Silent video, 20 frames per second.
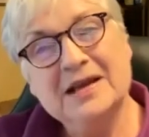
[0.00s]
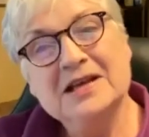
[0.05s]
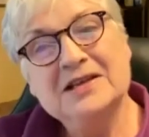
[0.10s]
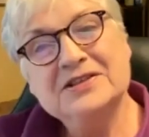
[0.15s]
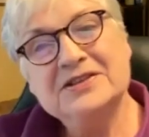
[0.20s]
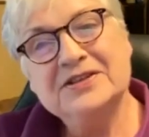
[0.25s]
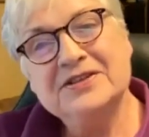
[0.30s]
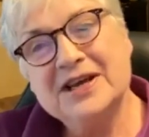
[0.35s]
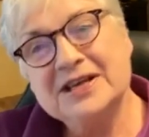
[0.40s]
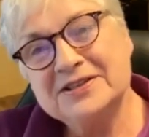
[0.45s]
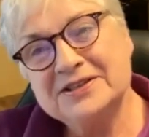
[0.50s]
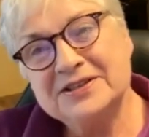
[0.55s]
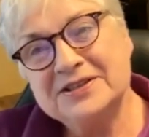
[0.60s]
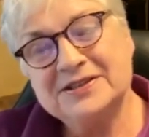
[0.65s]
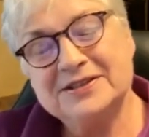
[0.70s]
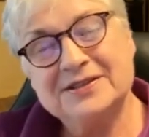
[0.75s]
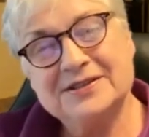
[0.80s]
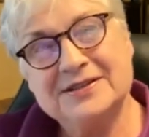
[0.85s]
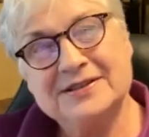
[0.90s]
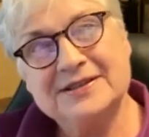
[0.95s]
so
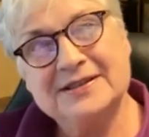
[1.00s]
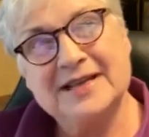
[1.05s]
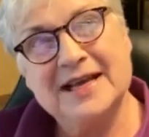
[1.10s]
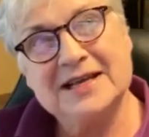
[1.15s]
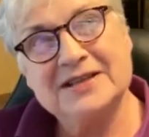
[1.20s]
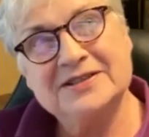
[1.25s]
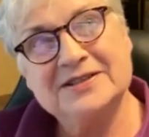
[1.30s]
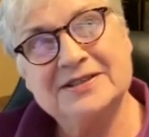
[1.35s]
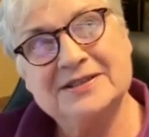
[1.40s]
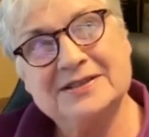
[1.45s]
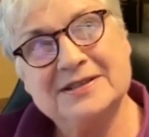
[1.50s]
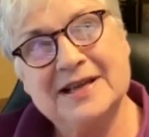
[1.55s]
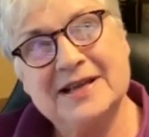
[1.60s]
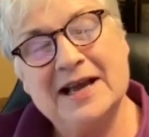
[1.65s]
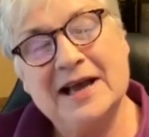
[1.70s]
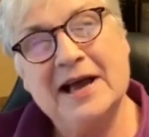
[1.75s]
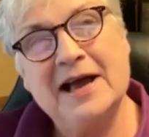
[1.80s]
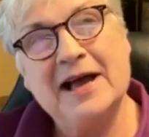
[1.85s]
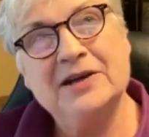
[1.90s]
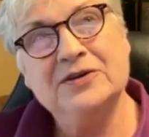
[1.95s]
that's
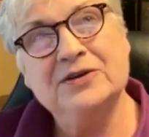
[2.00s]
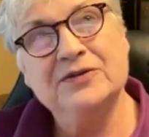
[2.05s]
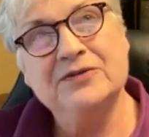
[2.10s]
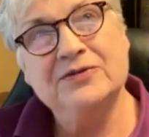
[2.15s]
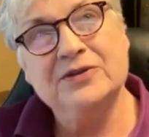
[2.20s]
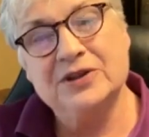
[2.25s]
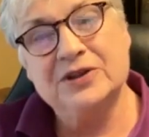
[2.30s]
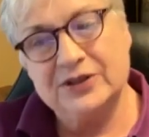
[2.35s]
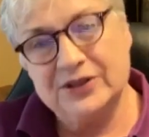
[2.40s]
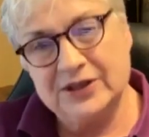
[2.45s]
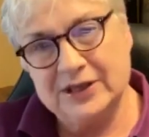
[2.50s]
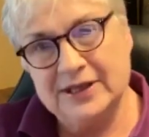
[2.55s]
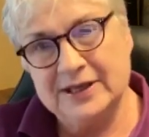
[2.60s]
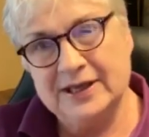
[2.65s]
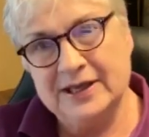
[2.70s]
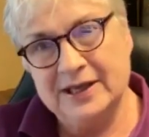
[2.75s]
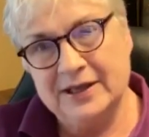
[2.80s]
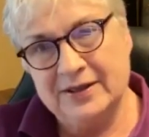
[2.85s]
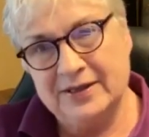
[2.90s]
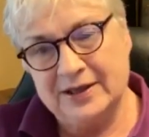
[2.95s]
kind of the
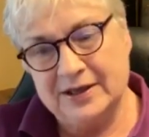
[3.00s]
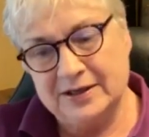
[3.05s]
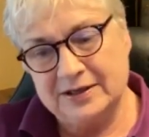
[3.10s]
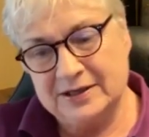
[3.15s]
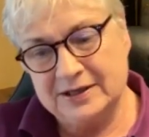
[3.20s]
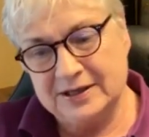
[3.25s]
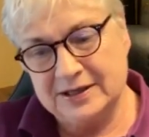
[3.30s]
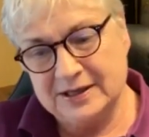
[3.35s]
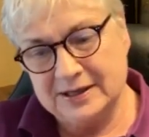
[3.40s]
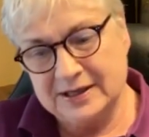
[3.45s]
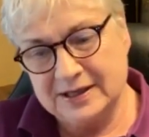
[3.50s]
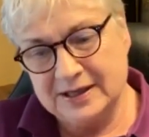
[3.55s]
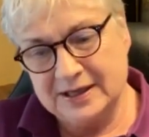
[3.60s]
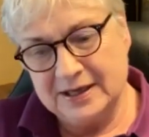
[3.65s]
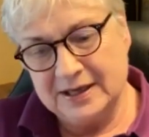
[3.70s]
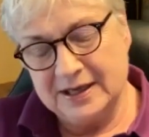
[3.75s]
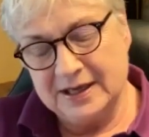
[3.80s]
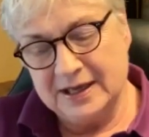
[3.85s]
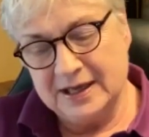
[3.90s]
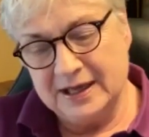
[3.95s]
thing
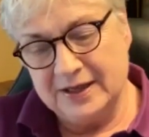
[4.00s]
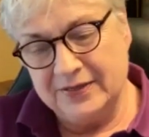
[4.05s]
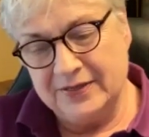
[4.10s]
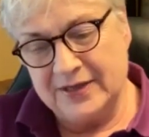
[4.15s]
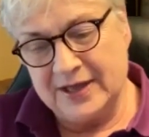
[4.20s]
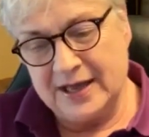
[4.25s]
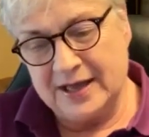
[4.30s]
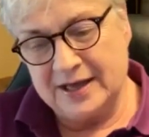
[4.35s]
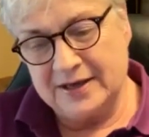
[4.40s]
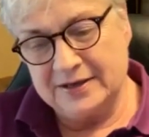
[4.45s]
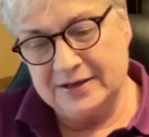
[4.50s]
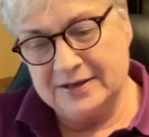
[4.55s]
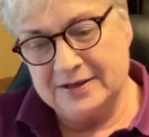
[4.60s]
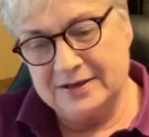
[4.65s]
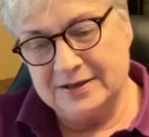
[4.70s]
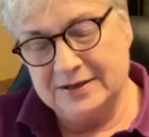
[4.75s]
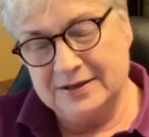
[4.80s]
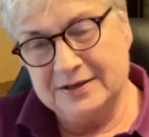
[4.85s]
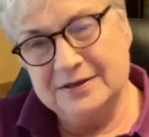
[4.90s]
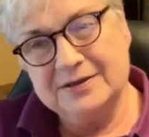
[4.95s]
that
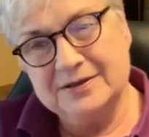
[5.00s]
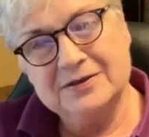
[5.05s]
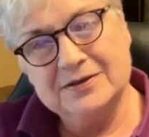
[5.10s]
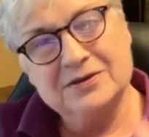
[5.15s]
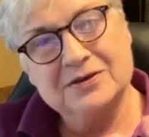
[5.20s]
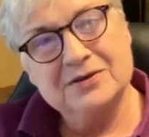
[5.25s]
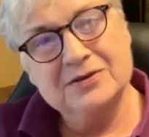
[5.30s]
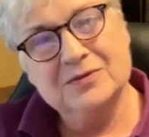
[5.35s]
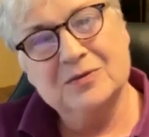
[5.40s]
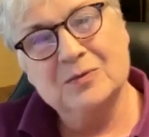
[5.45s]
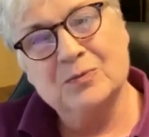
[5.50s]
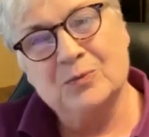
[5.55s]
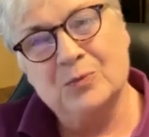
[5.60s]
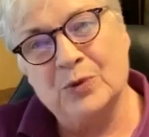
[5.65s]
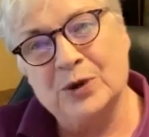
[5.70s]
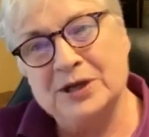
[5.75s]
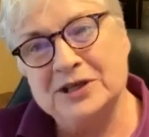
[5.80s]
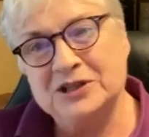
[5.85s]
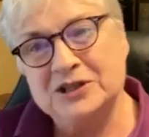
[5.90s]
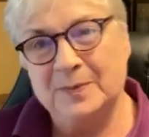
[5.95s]

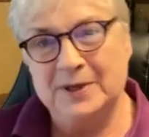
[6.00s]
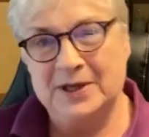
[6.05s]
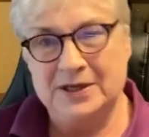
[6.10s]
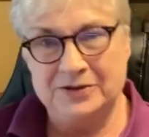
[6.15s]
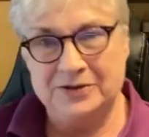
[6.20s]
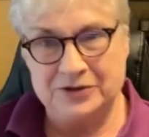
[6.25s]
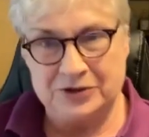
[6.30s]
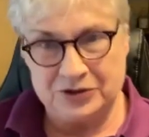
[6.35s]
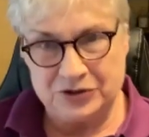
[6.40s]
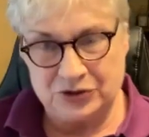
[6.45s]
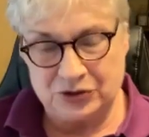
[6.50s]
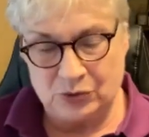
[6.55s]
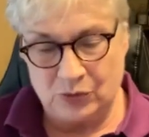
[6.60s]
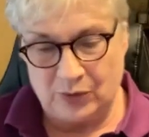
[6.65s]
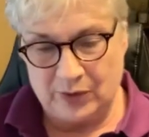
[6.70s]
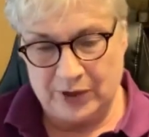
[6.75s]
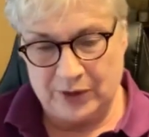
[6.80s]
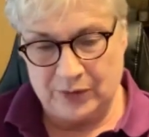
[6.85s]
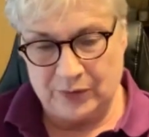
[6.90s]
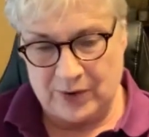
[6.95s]
brings me into
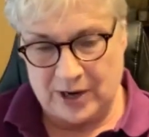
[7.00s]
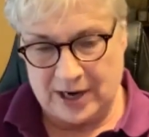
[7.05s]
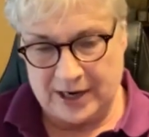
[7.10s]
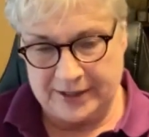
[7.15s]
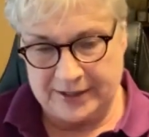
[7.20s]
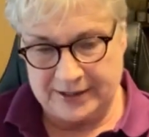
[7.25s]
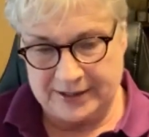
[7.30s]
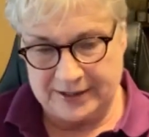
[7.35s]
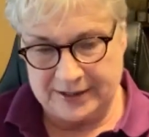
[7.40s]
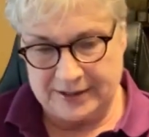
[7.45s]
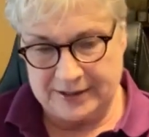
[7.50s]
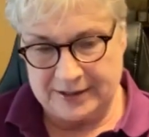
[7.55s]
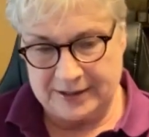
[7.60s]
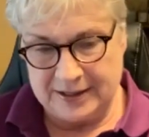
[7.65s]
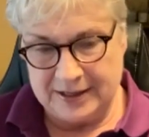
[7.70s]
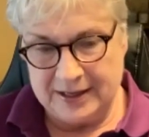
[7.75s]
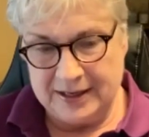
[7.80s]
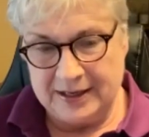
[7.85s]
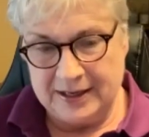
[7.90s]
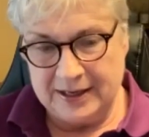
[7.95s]
story writing.
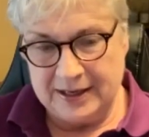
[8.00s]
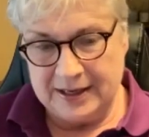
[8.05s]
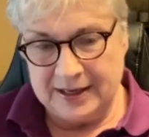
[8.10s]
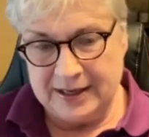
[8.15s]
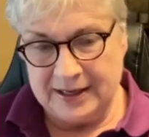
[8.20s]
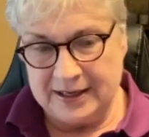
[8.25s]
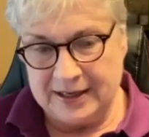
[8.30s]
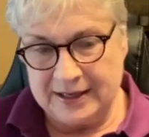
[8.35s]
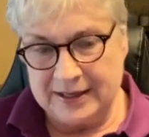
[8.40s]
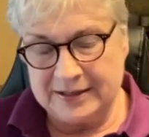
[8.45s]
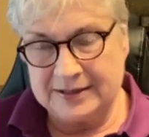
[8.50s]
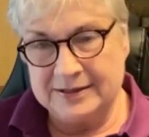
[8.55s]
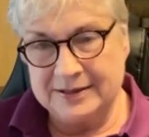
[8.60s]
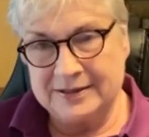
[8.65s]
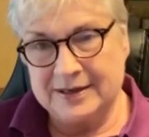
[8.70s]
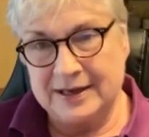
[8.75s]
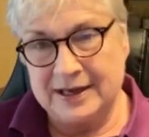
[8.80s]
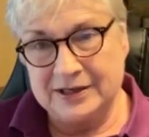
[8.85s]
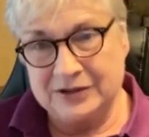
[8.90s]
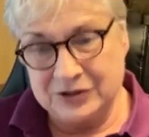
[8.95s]

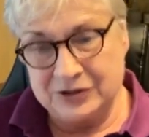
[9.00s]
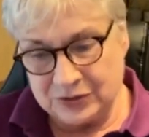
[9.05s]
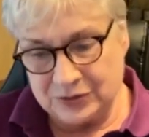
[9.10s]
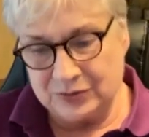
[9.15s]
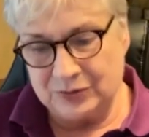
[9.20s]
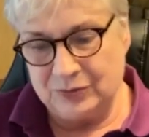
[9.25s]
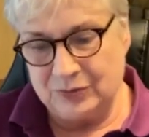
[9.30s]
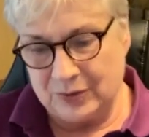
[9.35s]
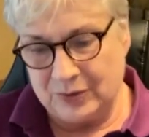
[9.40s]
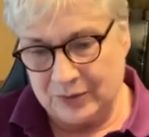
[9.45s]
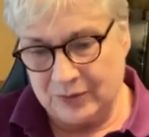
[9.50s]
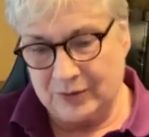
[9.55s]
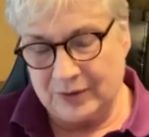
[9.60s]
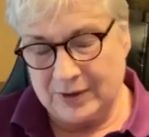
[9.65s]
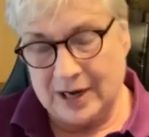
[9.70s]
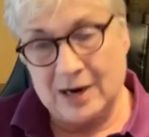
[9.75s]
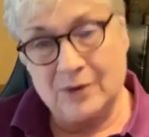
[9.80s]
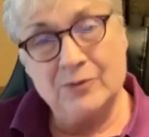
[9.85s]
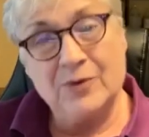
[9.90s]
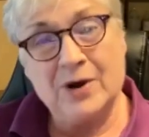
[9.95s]
And I
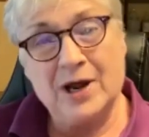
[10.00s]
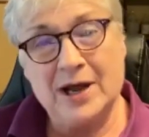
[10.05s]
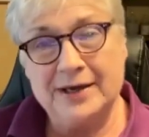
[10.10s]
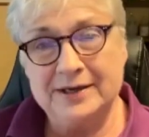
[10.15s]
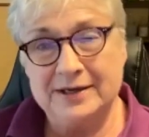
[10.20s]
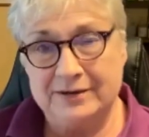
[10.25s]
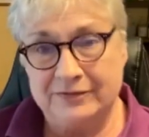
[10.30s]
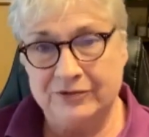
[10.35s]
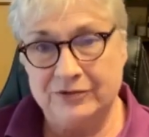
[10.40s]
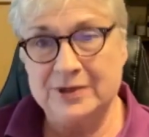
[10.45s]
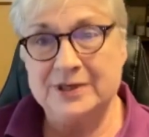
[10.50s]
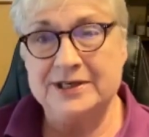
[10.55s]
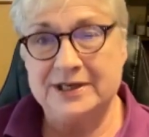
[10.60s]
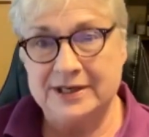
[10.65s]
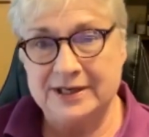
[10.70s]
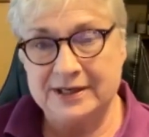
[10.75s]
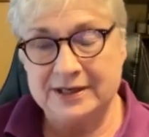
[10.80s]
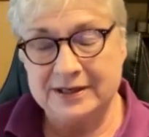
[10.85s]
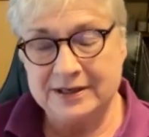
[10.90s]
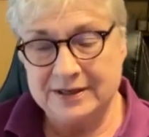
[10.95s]
write every
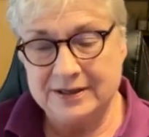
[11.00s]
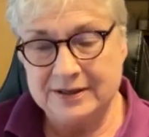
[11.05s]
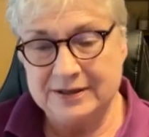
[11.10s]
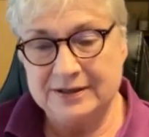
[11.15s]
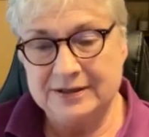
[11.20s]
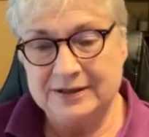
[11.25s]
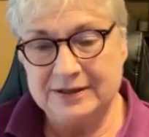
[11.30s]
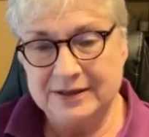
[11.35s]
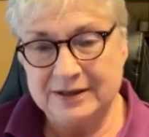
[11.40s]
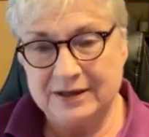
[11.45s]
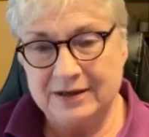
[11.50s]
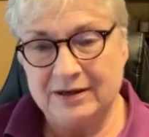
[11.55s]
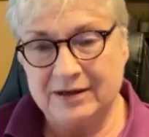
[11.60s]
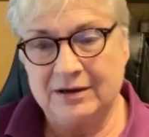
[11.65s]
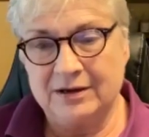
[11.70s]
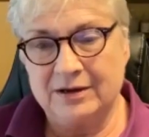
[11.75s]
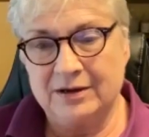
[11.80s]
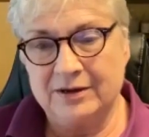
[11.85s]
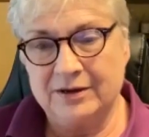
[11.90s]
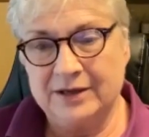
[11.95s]
day.
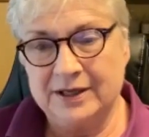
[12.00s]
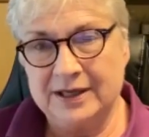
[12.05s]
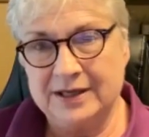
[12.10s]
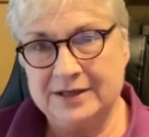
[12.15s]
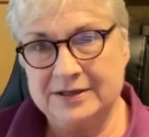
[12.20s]
I